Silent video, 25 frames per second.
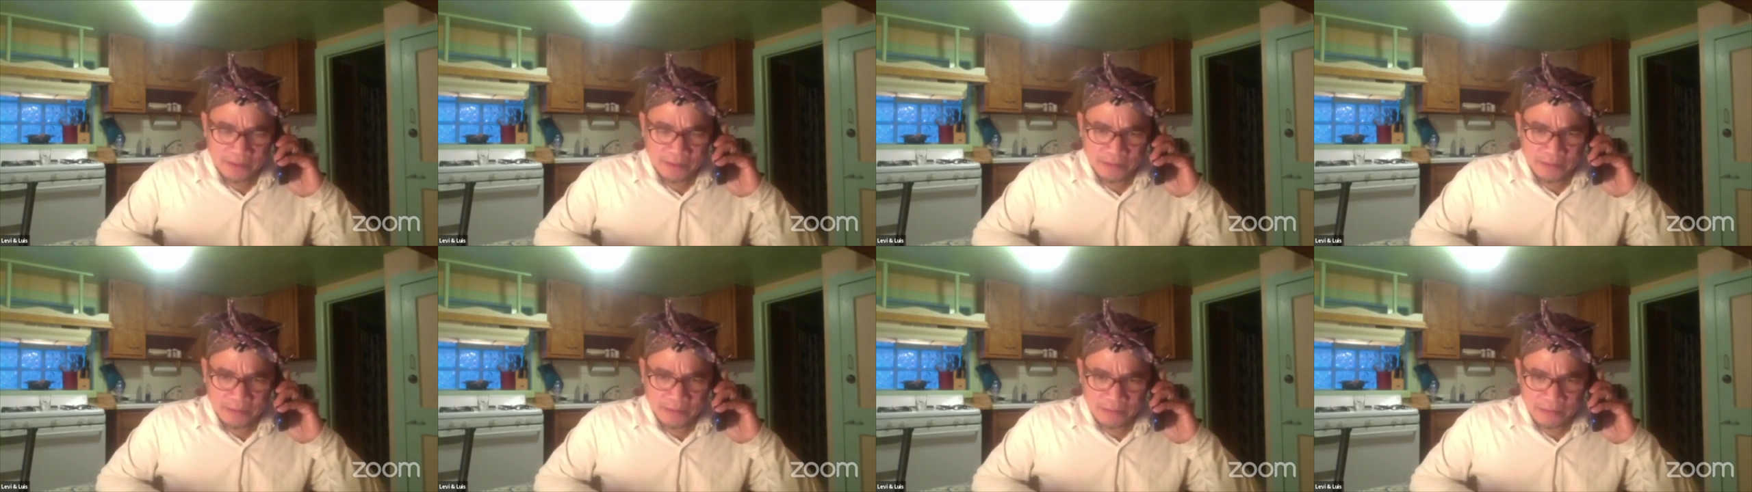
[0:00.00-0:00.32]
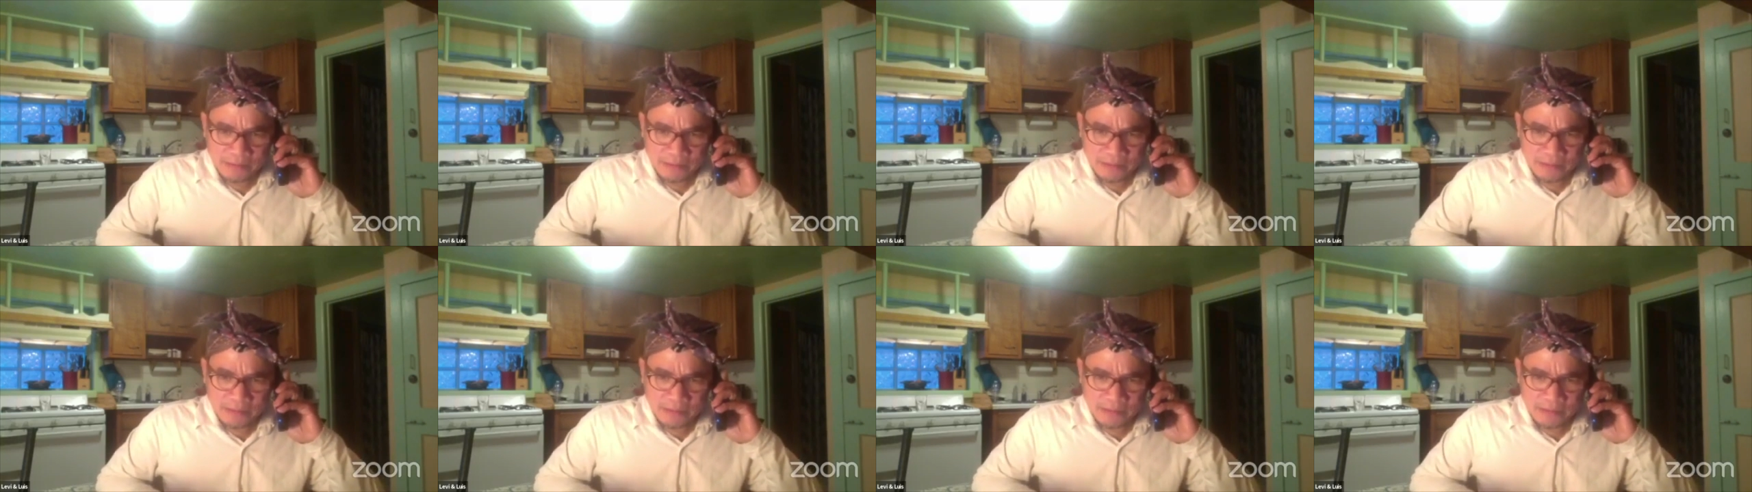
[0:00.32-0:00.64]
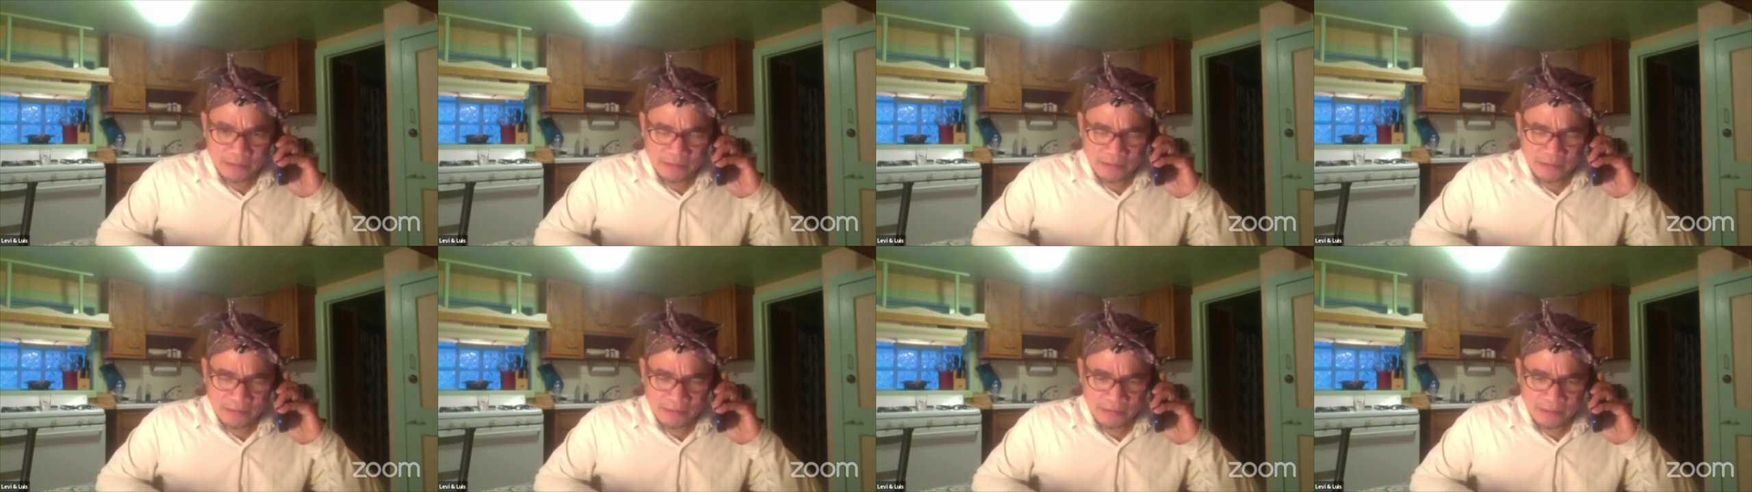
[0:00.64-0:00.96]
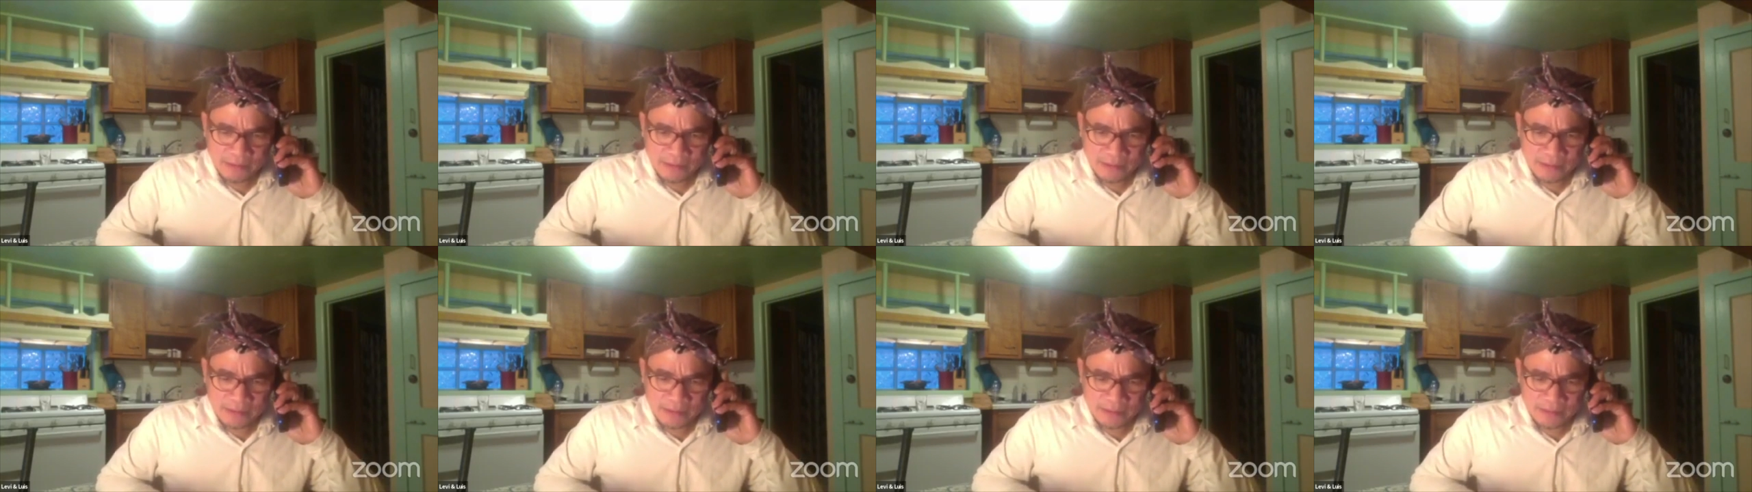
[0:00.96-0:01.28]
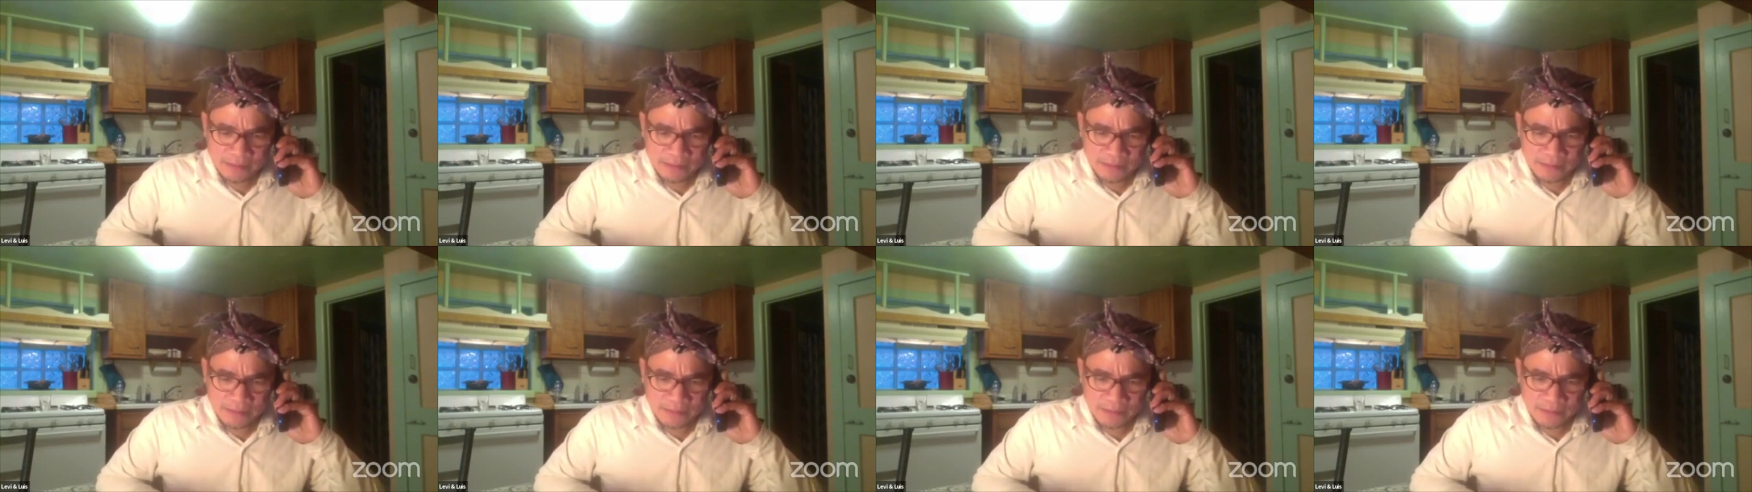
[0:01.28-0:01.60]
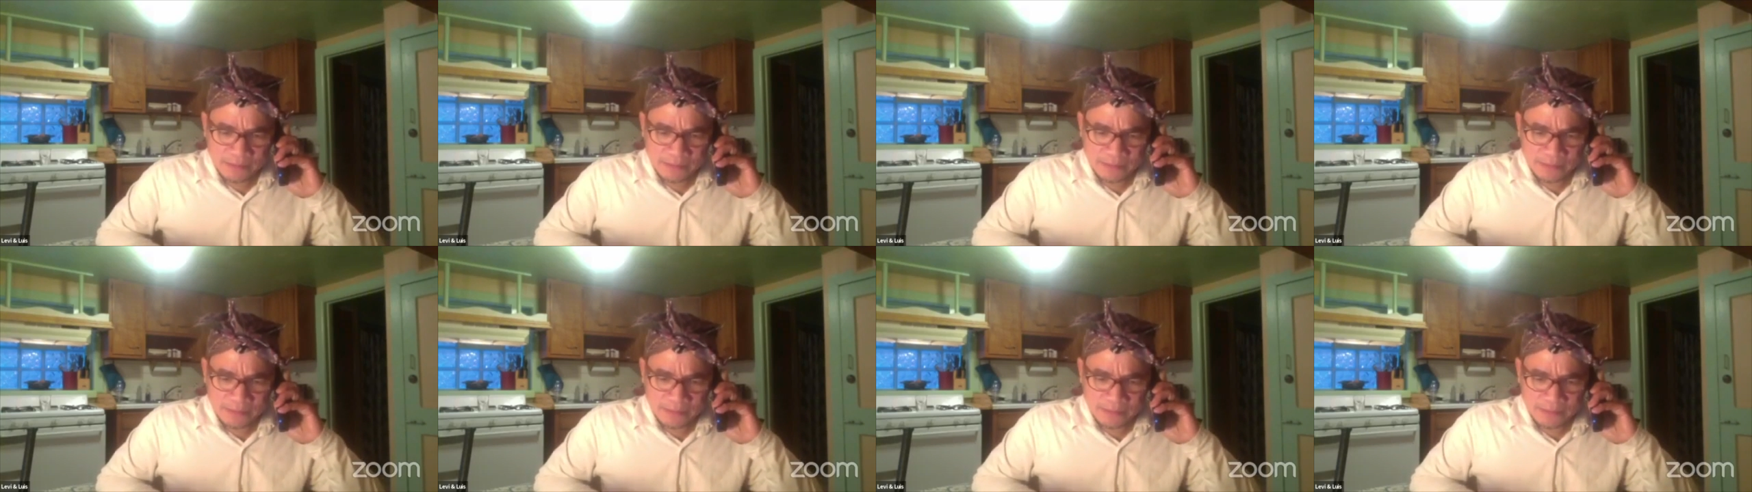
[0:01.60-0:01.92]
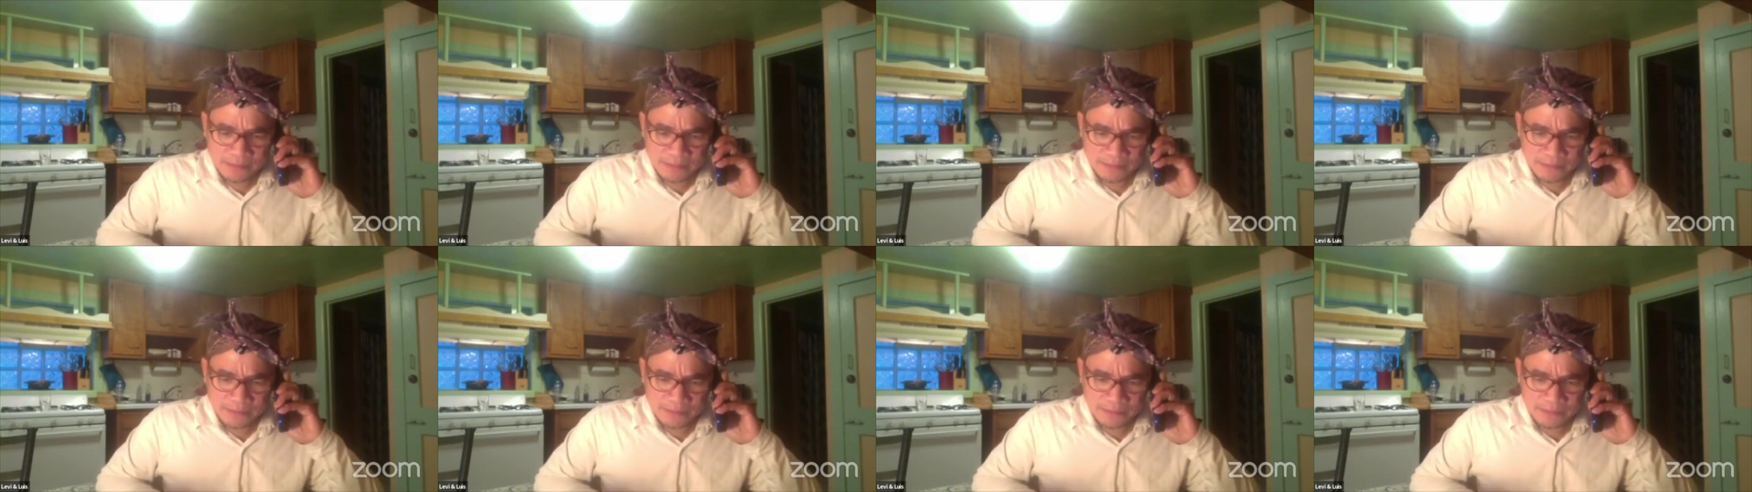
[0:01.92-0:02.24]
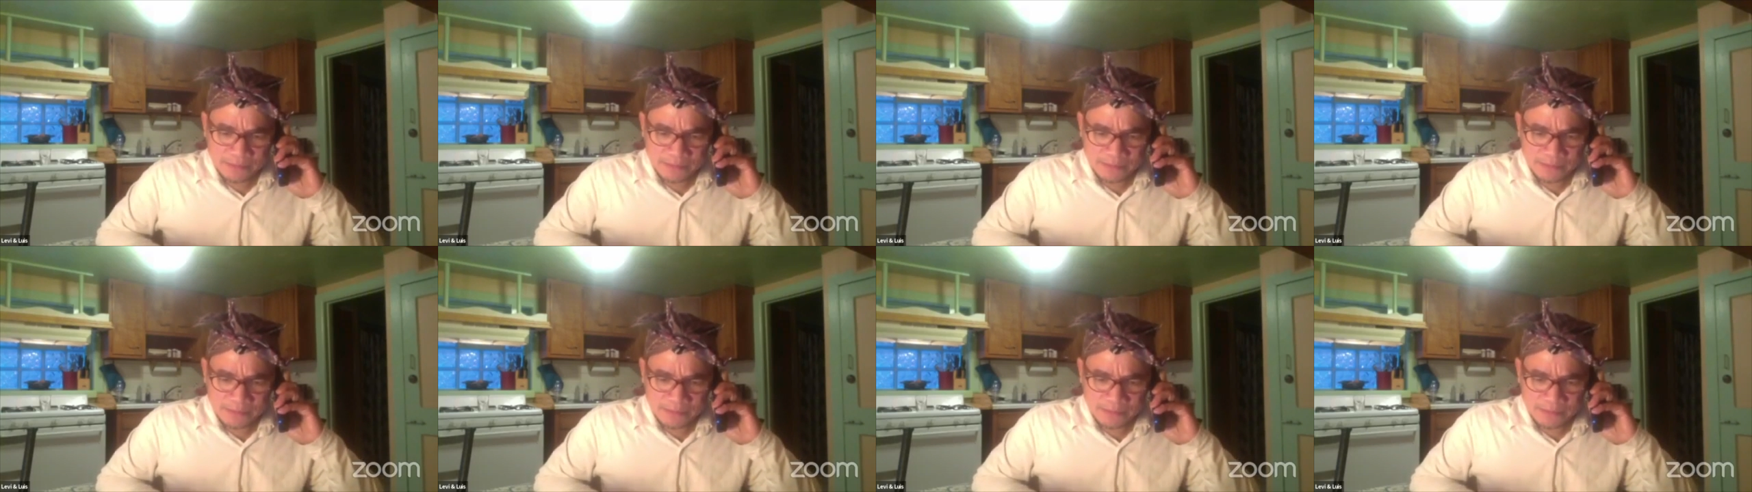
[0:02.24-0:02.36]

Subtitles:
Nobody speaks.